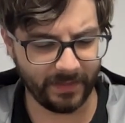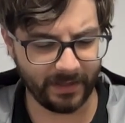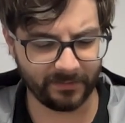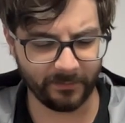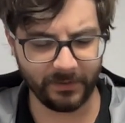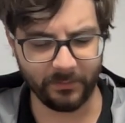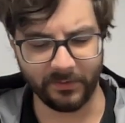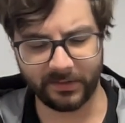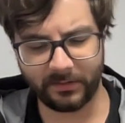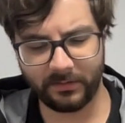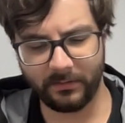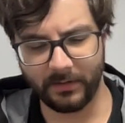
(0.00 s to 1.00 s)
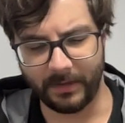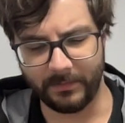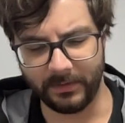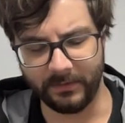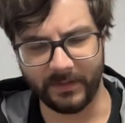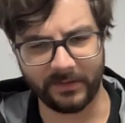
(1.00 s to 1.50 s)
That's when it was, I
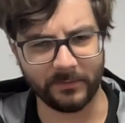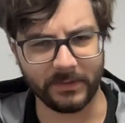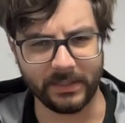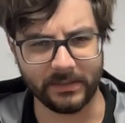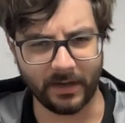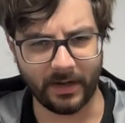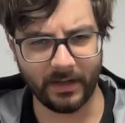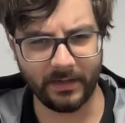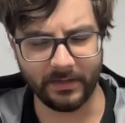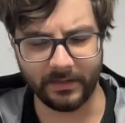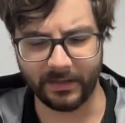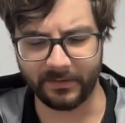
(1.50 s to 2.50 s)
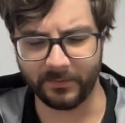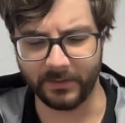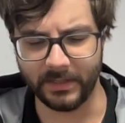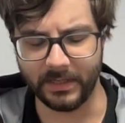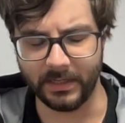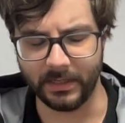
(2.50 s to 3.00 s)
believe that's when he died, and that's
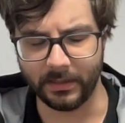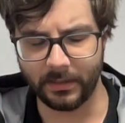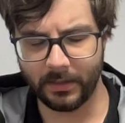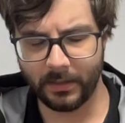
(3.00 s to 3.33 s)
when the